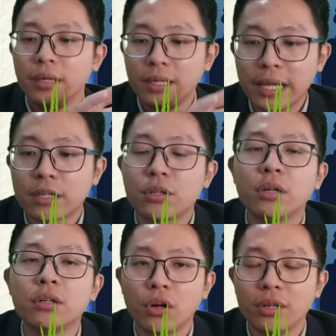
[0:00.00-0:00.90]

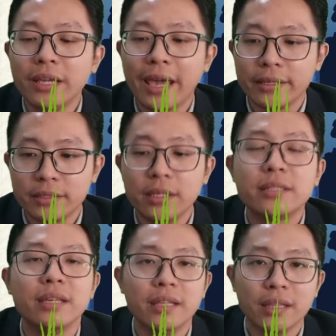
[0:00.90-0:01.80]
Electron already
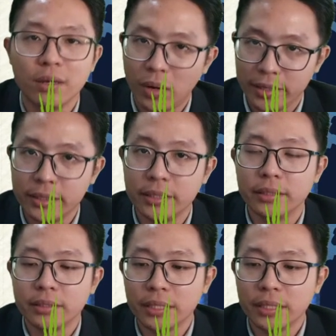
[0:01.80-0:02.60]
exists in the wire,